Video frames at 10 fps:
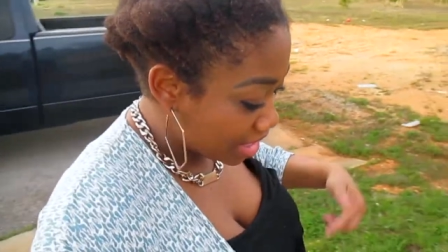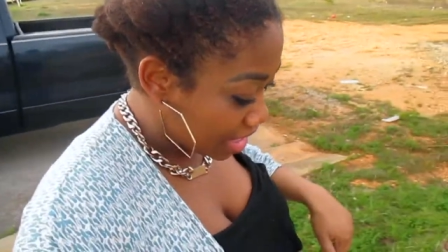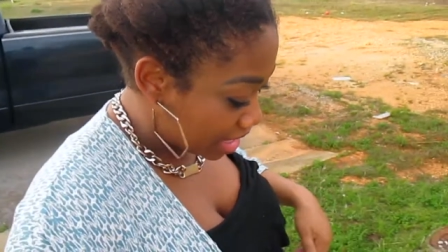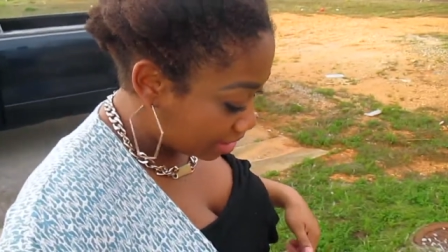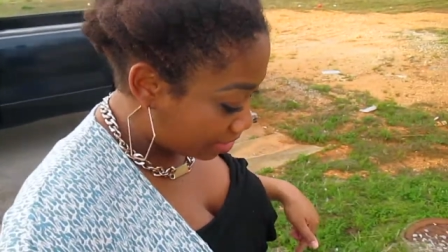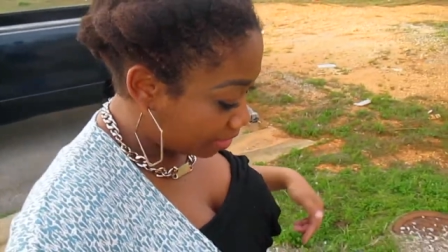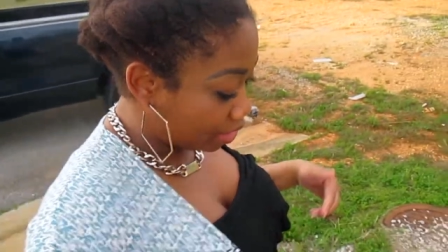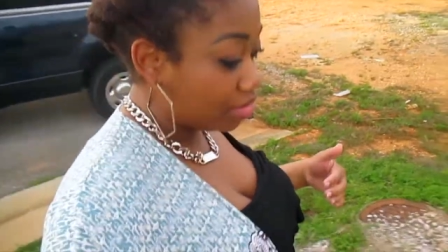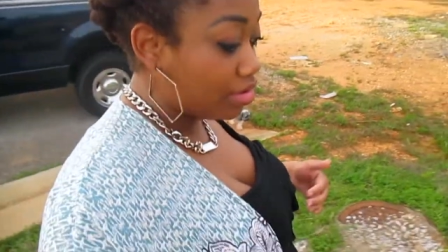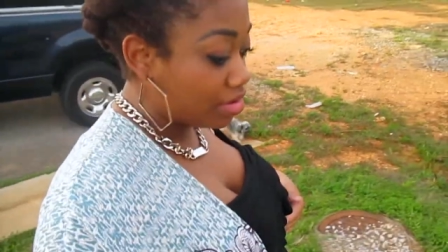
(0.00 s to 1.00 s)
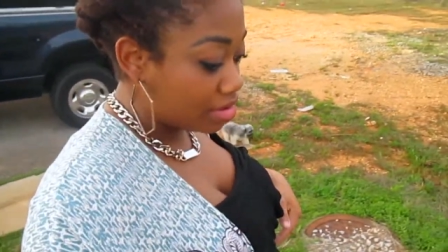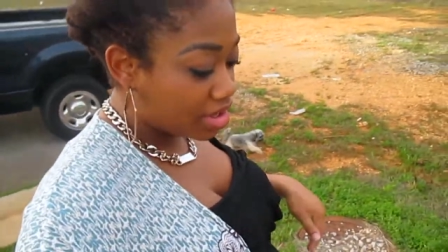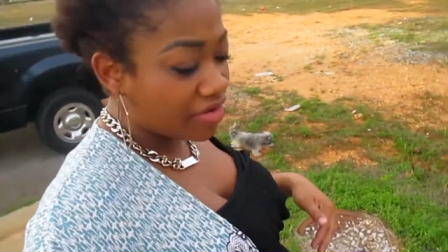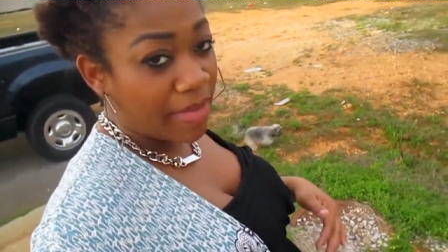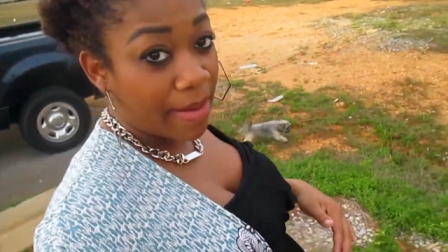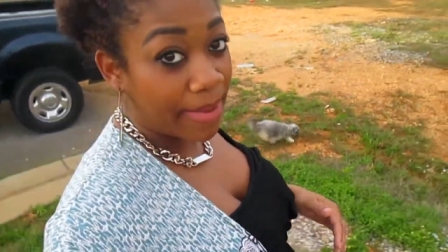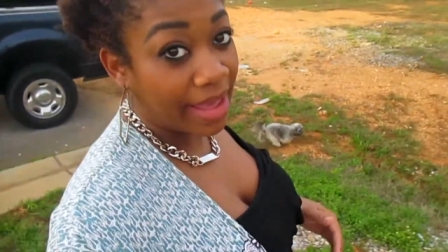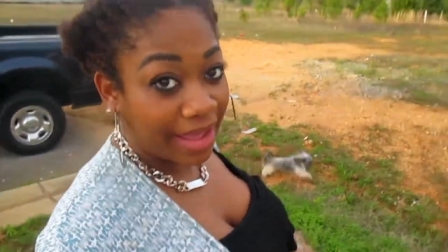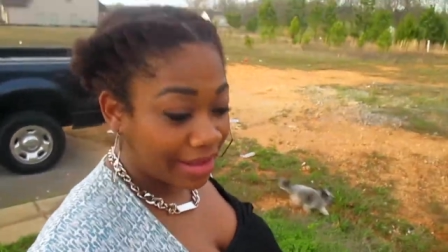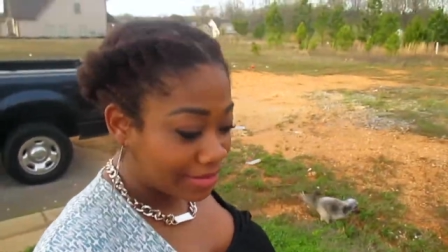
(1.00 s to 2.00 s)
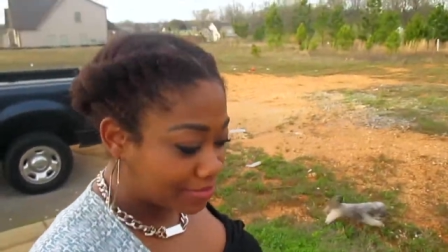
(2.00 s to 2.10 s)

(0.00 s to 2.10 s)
in the middle of my back.